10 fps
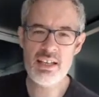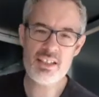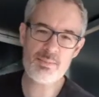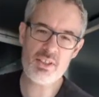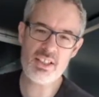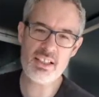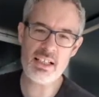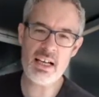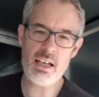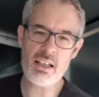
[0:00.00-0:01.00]
This particular
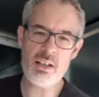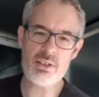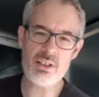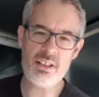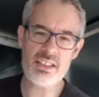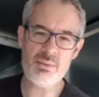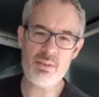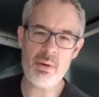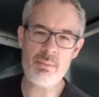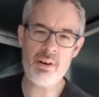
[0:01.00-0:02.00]
colour goes nicely with
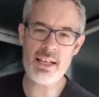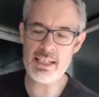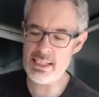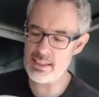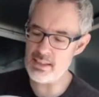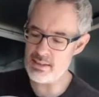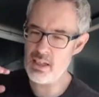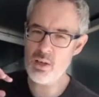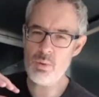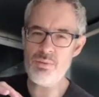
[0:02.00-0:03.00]
my bike, and it does
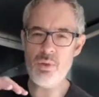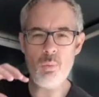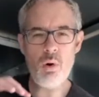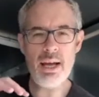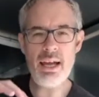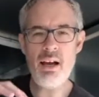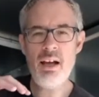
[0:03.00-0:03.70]
with the white